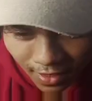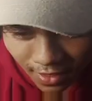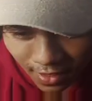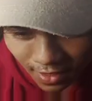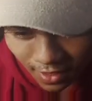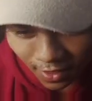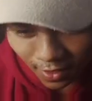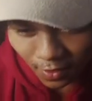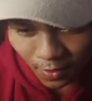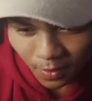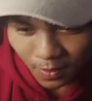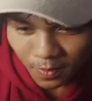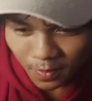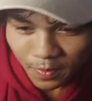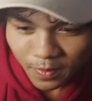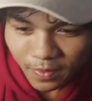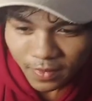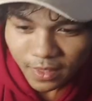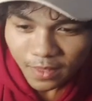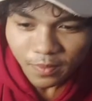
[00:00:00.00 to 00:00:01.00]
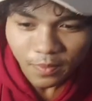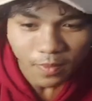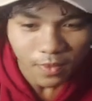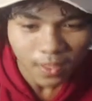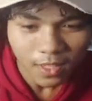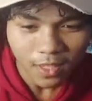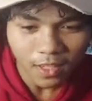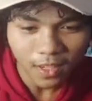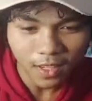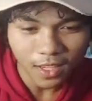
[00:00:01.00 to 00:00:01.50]
So
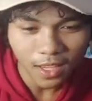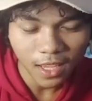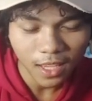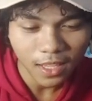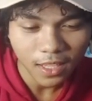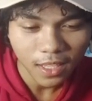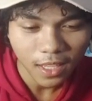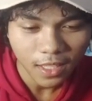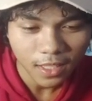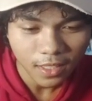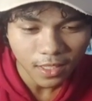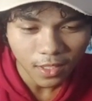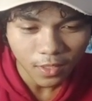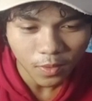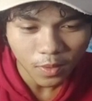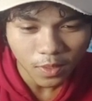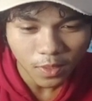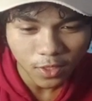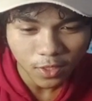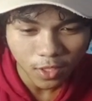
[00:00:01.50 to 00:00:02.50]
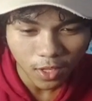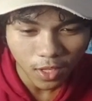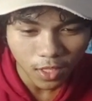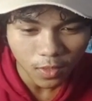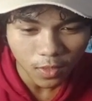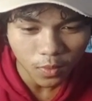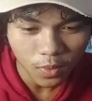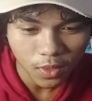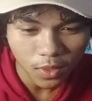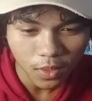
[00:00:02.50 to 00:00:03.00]
okay, and now we're
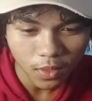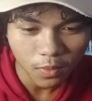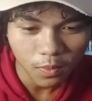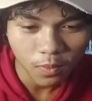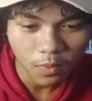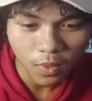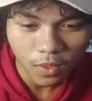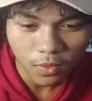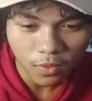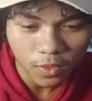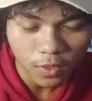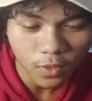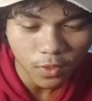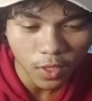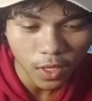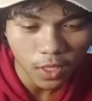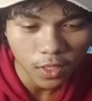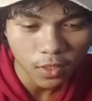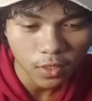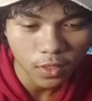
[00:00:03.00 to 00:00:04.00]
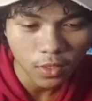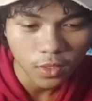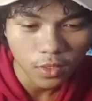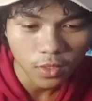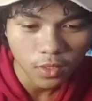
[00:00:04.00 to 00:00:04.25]
done with the BufferedWriter.